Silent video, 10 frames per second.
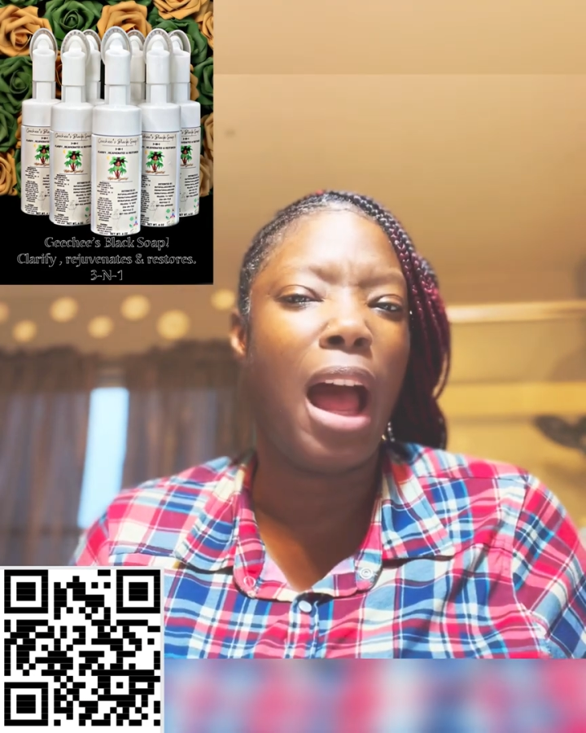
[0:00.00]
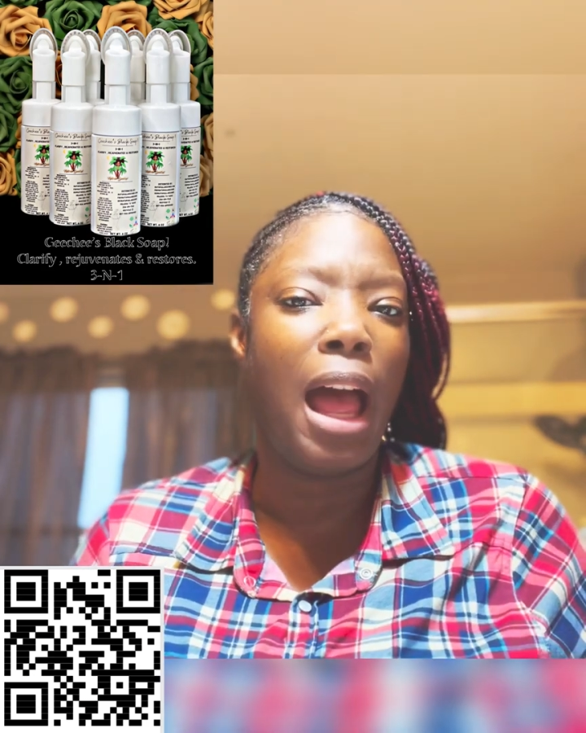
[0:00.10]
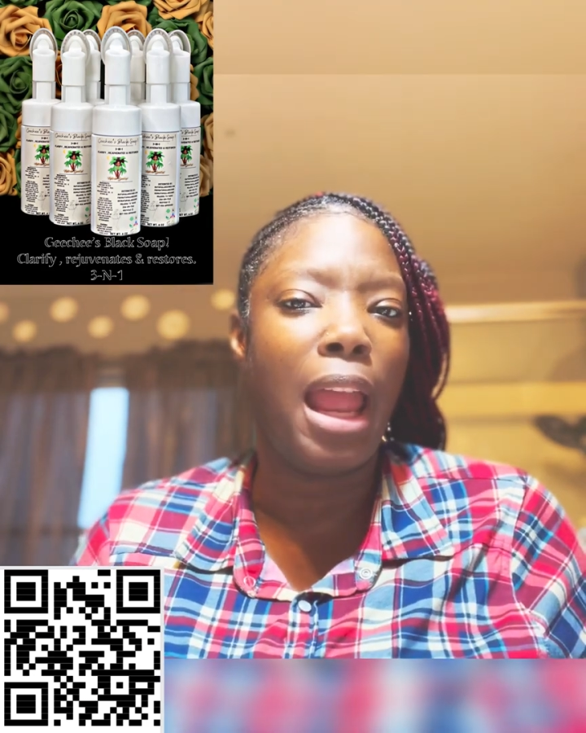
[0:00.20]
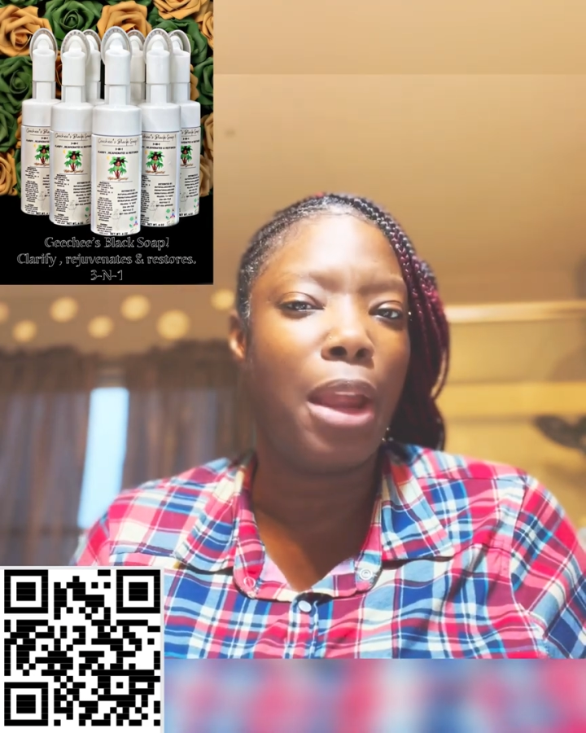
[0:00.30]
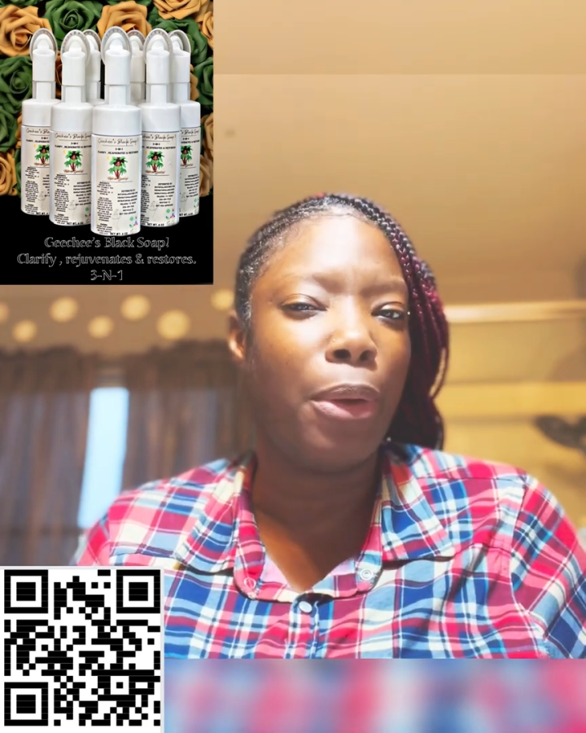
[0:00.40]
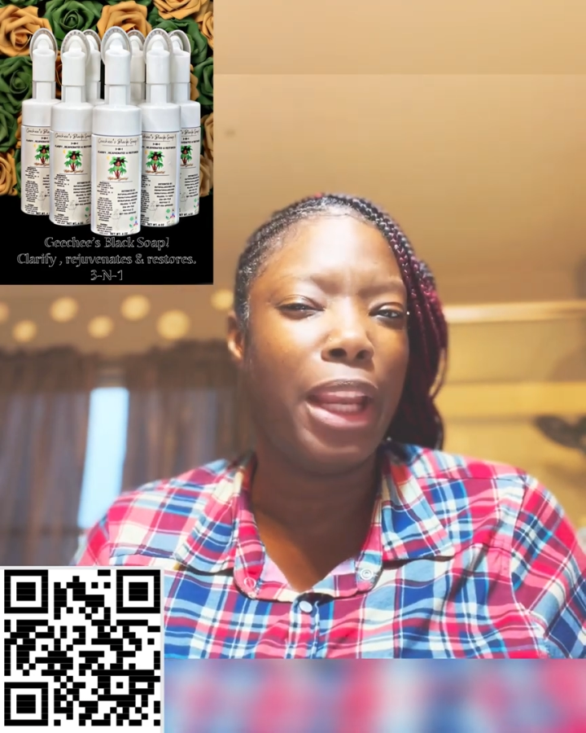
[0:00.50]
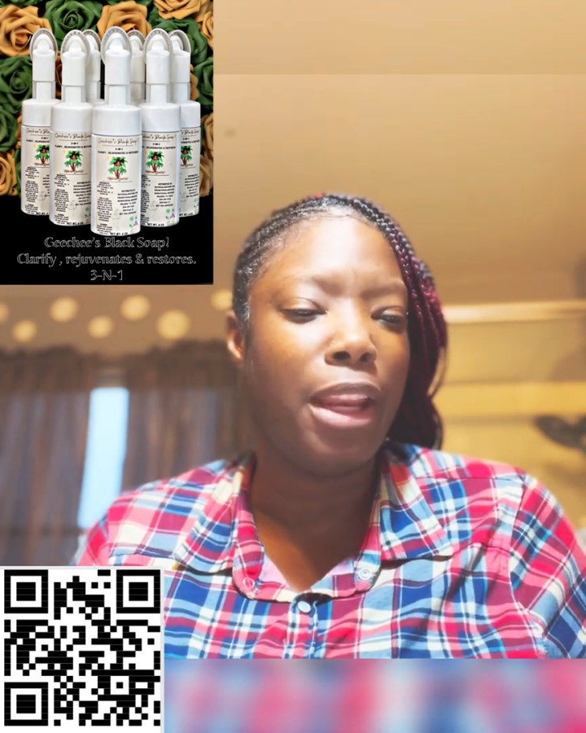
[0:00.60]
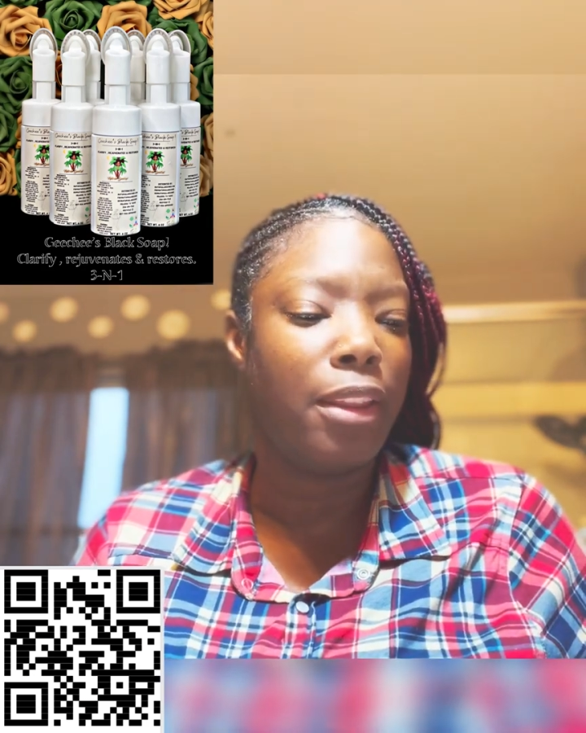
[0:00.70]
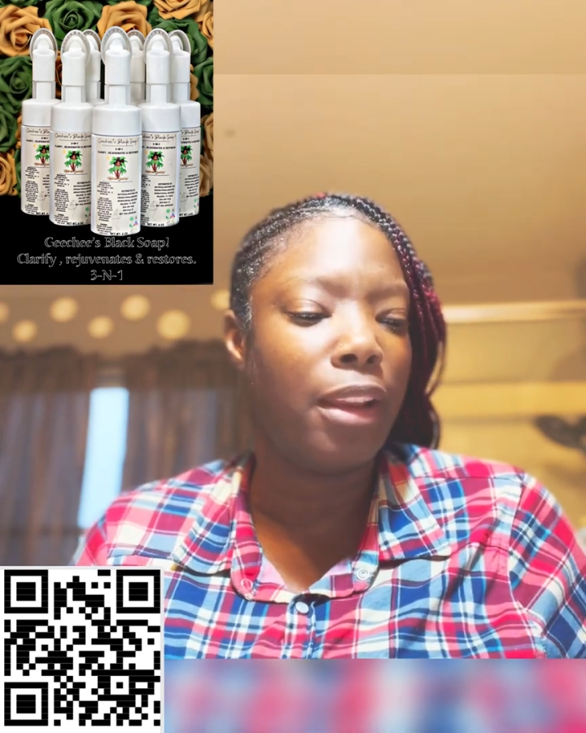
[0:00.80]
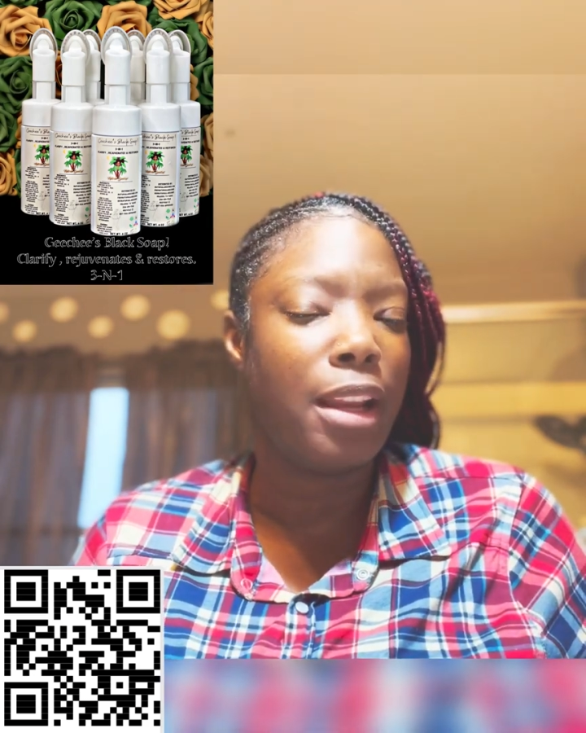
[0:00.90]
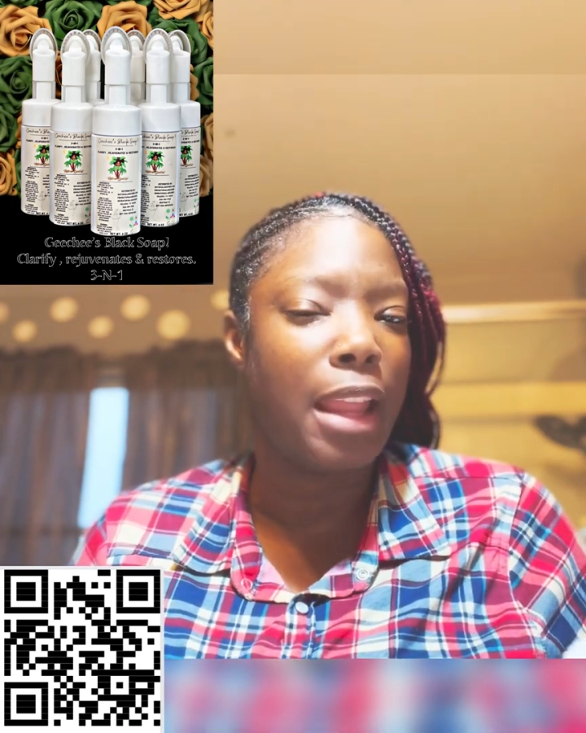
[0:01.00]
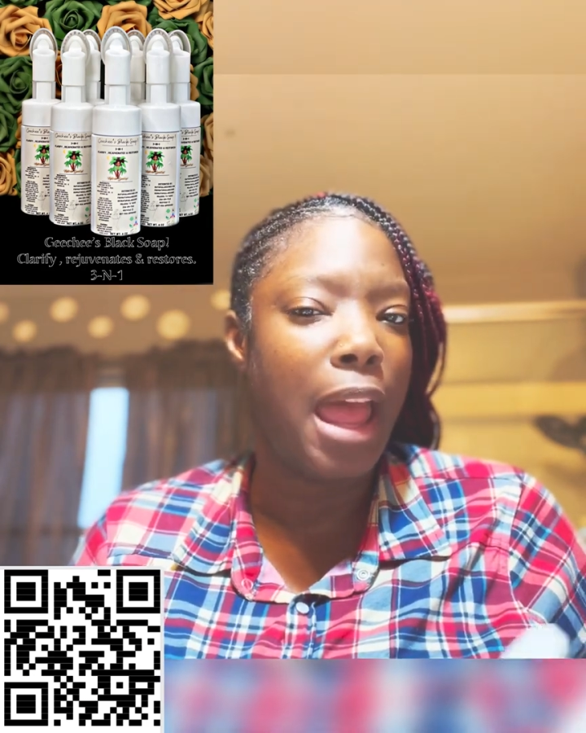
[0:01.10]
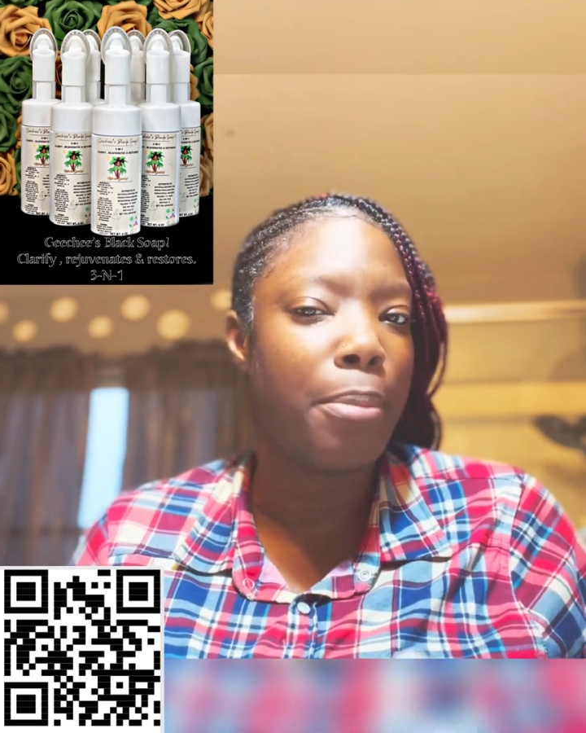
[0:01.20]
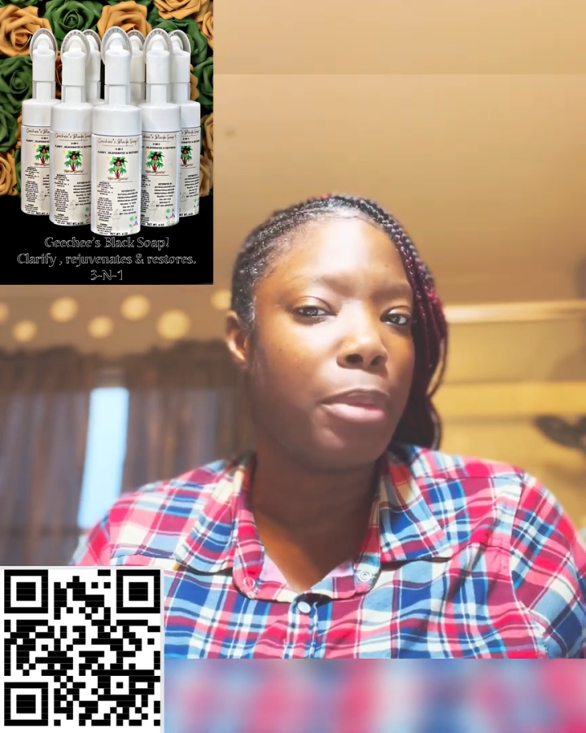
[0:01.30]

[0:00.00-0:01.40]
eye or anything like that,